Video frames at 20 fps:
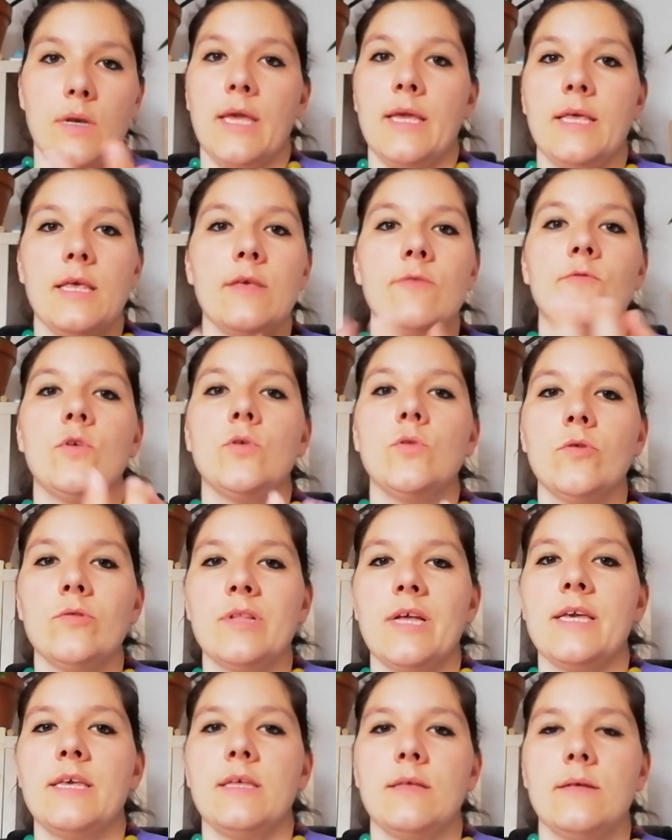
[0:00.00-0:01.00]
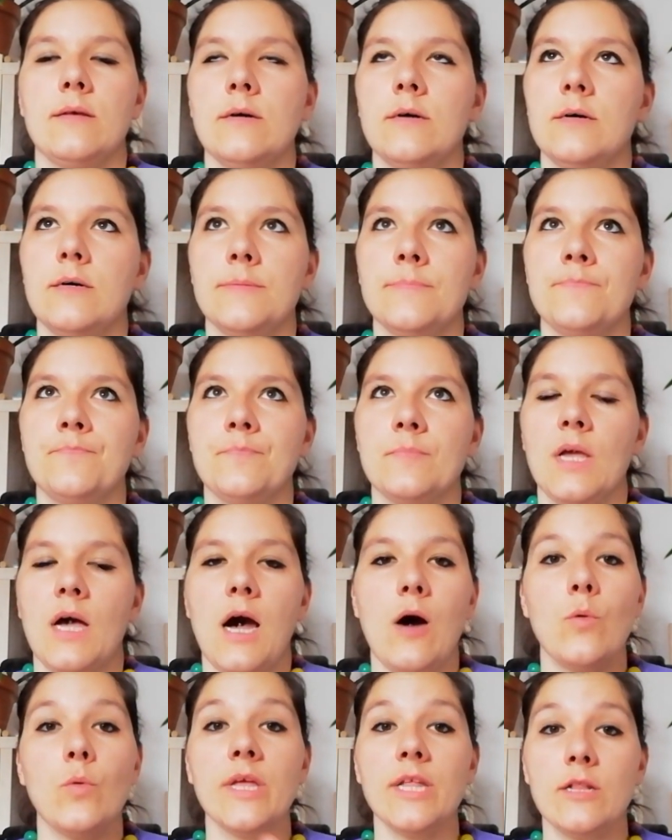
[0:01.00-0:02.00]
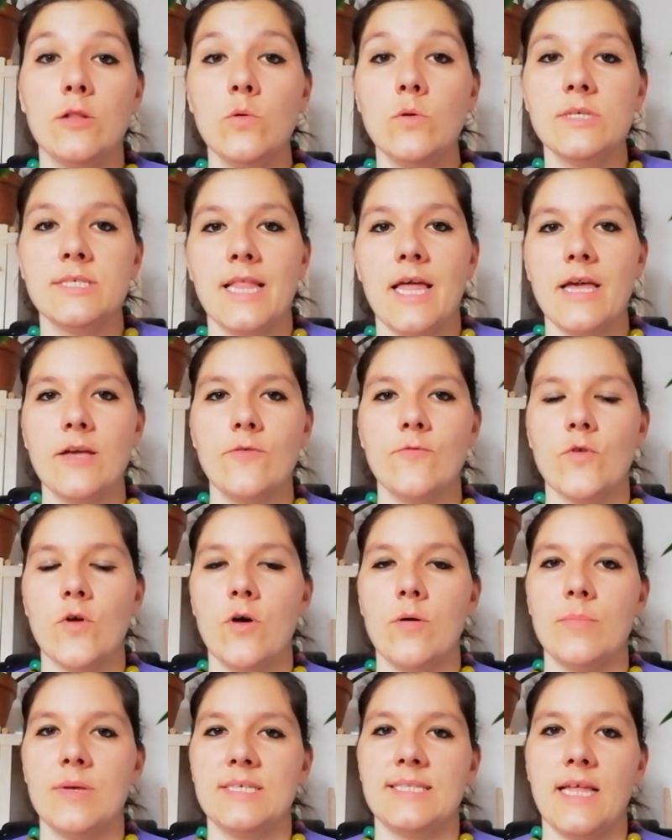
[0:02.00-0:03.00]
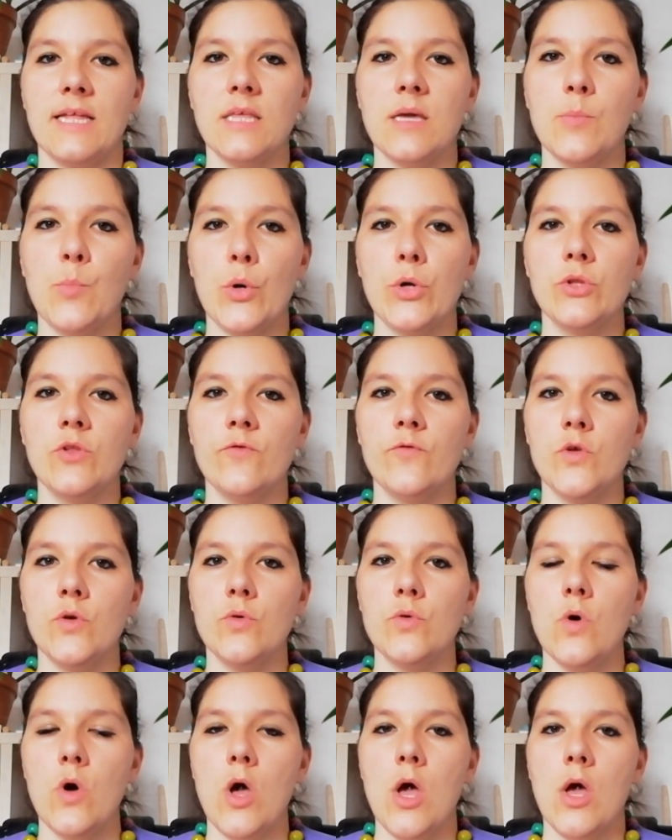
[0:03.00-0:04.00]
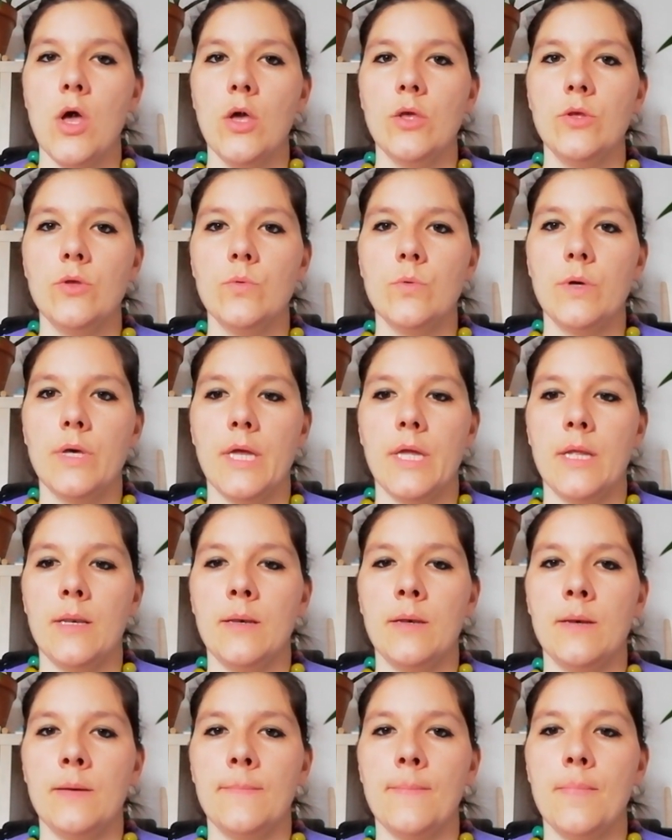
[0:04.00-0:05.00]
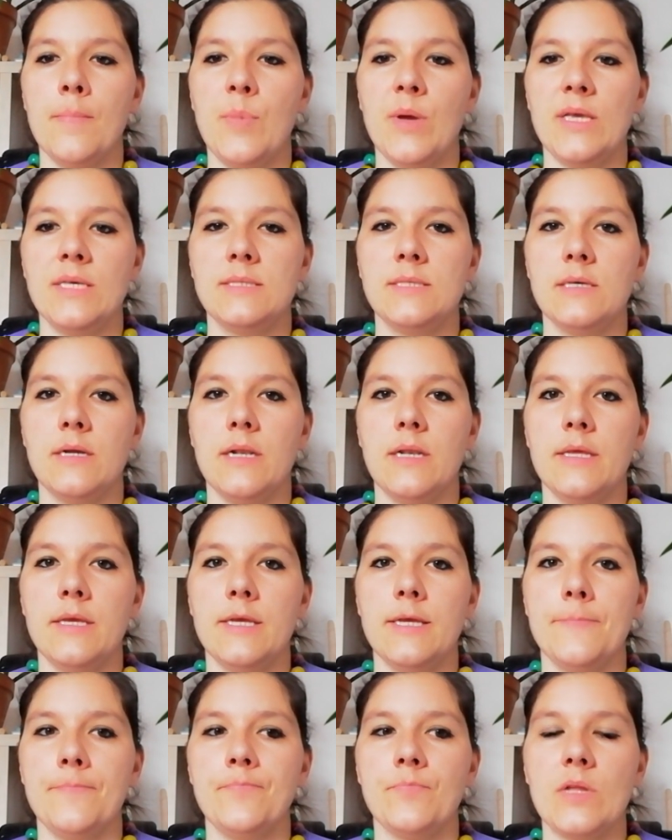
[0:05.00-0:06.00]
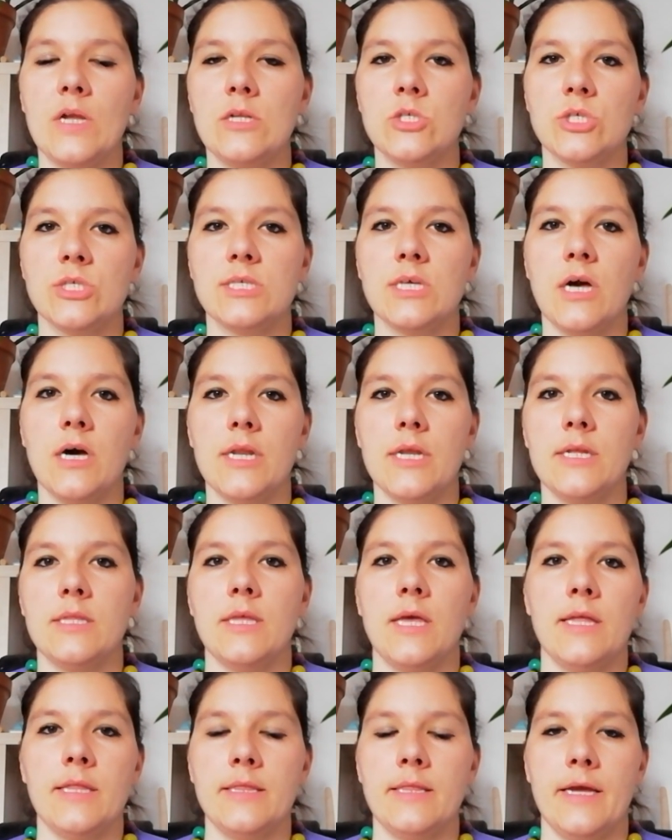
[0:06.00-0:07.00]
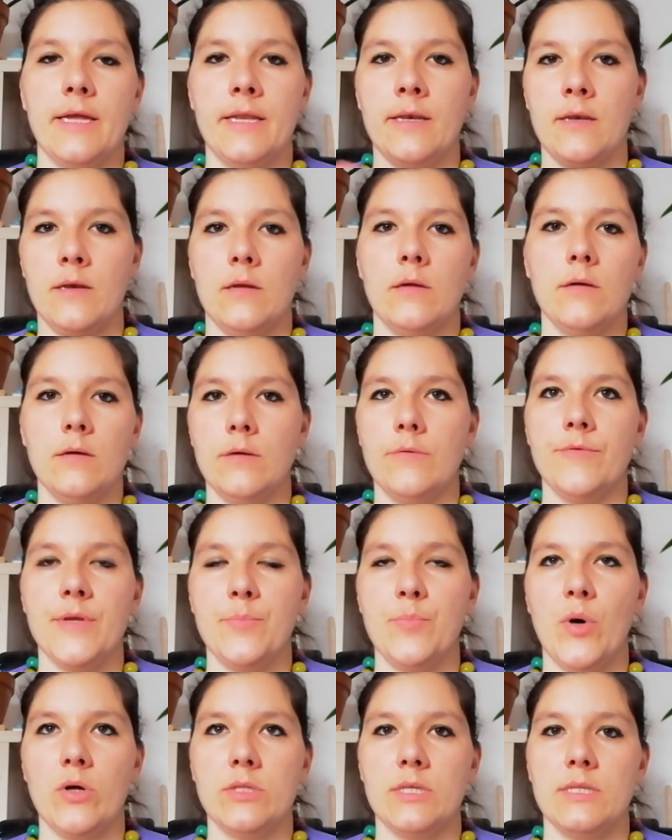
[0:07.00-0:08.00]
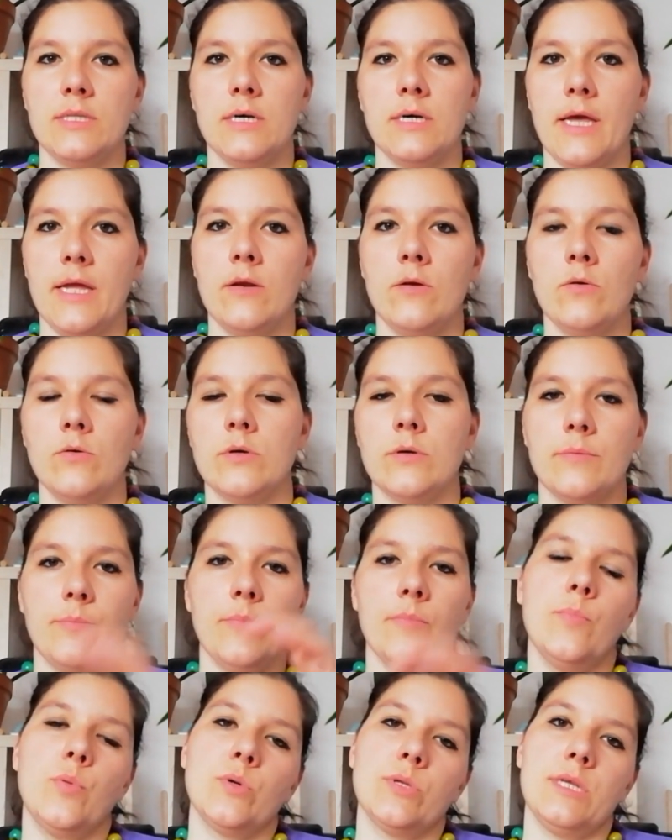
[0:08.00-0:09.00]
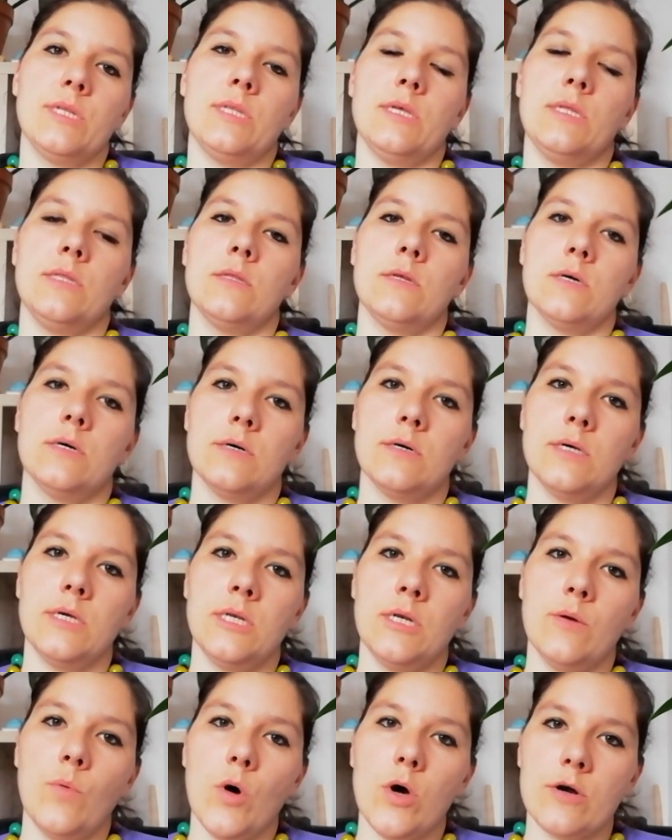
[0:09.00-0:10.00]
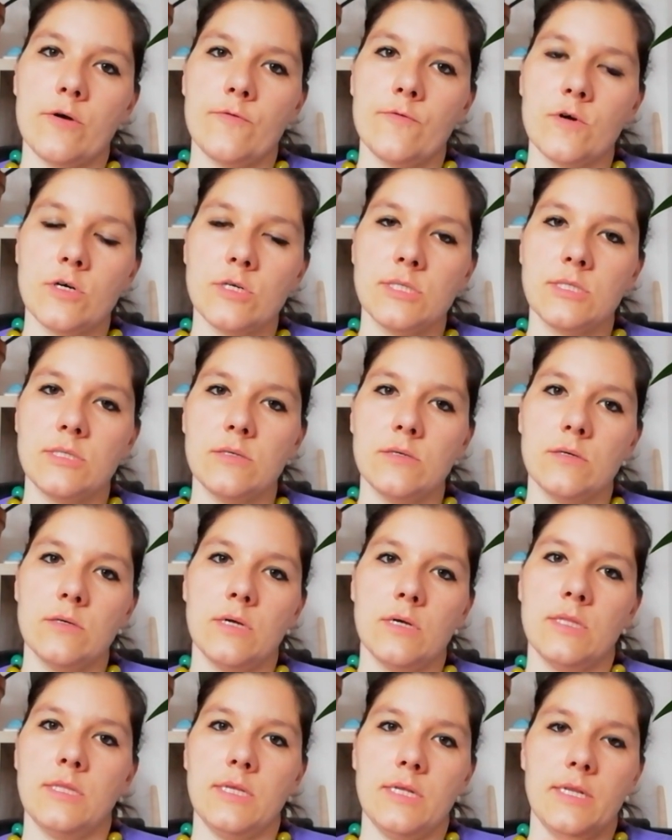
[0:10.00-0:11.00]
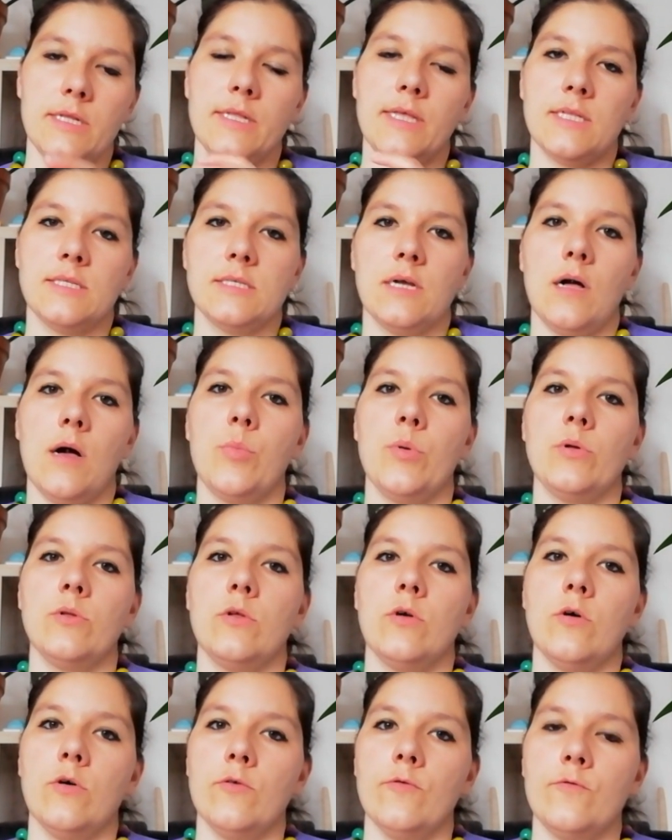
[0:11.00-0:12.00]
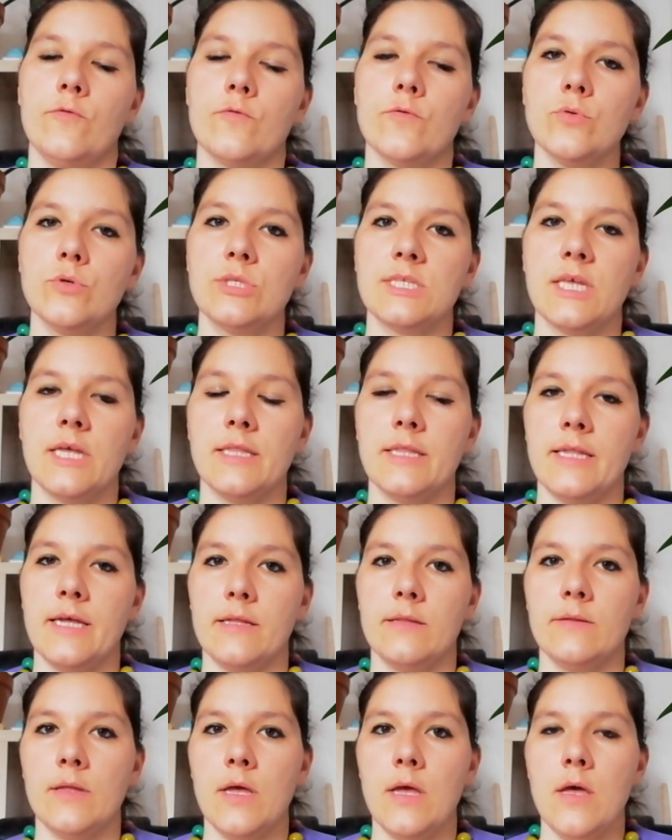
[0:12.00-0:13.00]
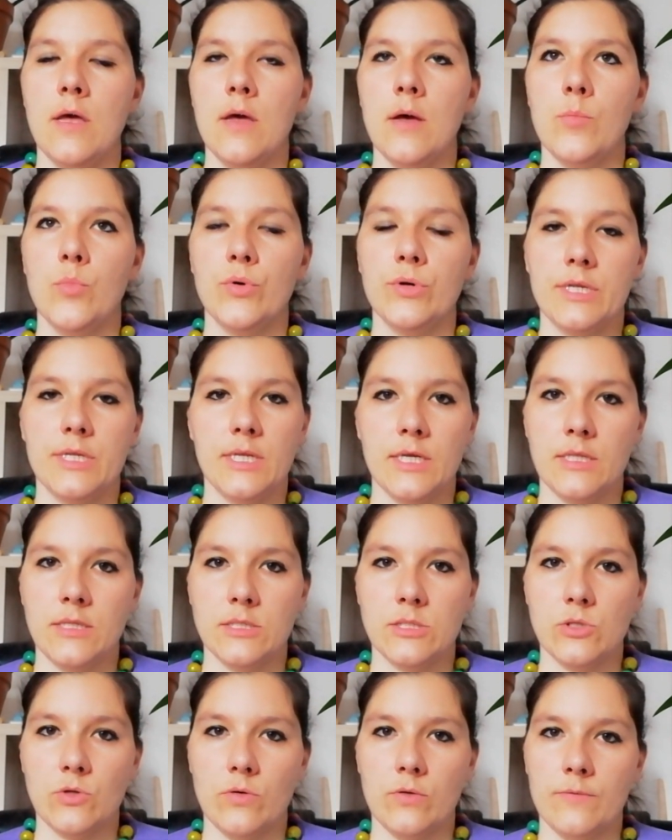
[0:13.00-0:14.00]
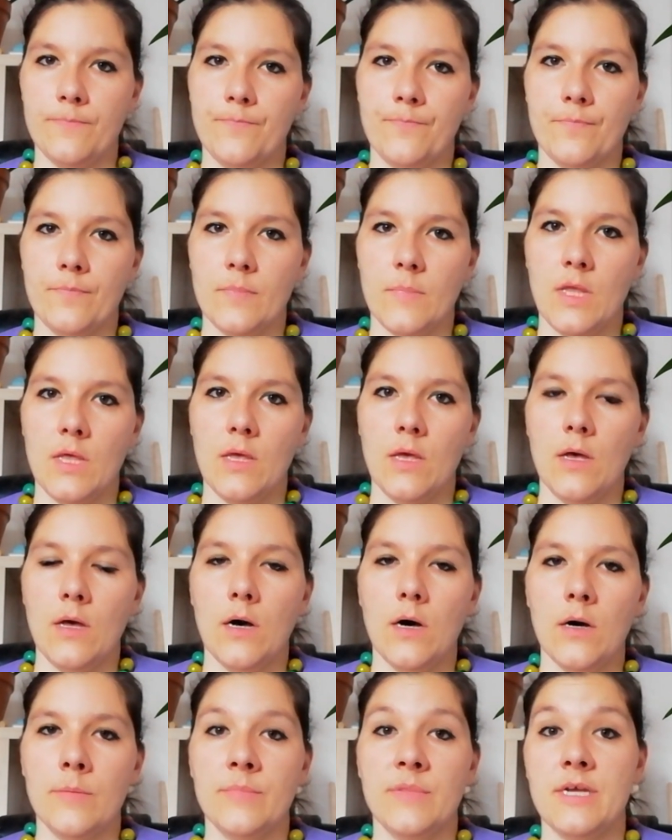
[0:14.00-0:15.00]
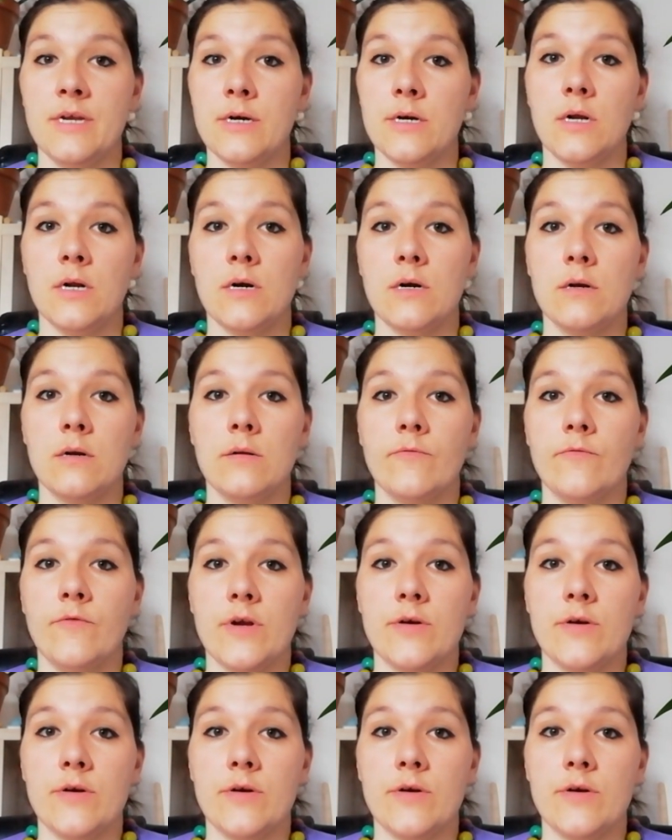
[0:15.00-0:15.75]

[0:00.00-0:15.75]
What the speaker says: like if you don't like how it looks like from aesthetic point of view, you can basically just cut it and then repot it again, or put it in the water first until it gets a couple of roots, and then put it in the soil. There are